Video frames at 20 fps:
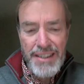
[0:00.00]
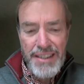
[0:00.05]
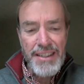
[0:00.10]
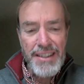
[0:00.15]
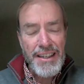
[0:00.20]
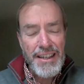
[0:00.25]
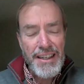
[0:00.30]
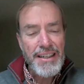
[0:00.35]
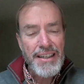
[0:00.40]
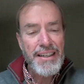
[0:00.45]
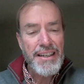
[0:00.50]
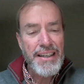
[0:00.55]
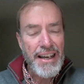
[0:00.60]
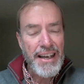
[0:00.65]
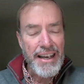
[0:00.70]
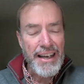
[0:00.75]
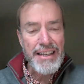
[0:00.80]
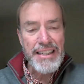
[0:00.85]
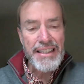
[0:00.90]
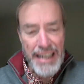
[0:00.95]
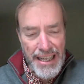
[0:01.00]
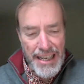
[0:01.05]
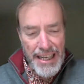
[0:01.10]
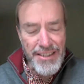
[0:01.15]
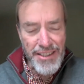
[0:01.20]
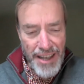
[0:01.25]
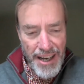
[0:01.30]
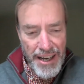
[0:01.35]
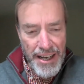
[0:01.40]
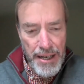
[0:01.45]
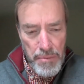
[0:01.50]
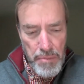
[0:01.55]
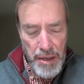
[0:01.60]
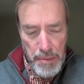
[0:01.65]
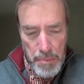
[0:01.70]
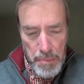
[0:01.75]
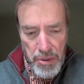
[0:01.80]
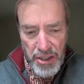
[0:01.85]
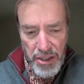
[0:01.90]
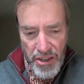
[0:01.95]
And yes, I am a
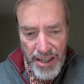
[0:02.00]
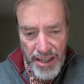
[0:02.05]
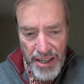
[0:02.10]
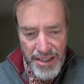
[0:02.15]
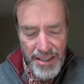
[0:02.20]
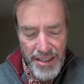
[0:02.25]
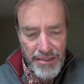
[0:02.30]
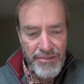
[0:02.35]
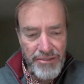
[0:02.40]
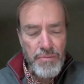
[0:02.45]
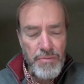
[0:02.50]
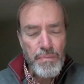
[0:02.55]
progressive,